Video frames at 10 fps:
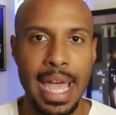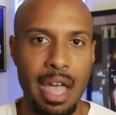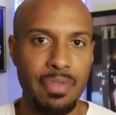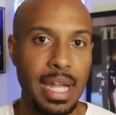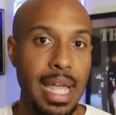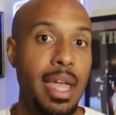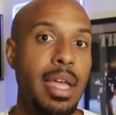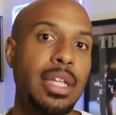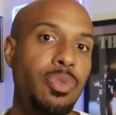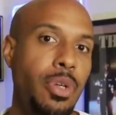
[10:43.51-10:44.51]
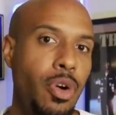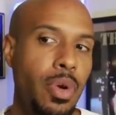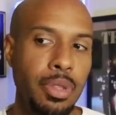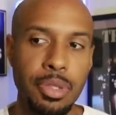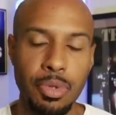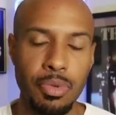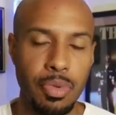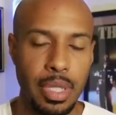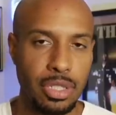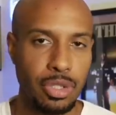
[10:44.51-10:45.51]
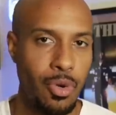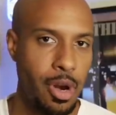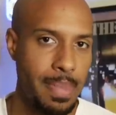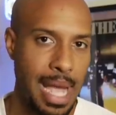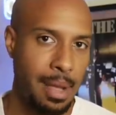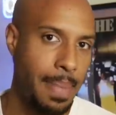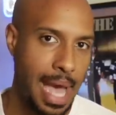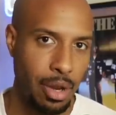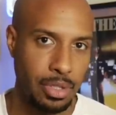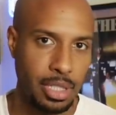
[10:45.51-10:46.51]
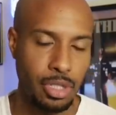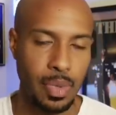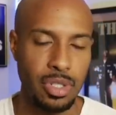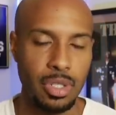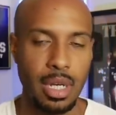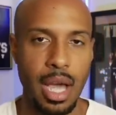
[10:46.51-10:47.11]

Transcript: Every day, hey, as we're going through this cornerback battle situation,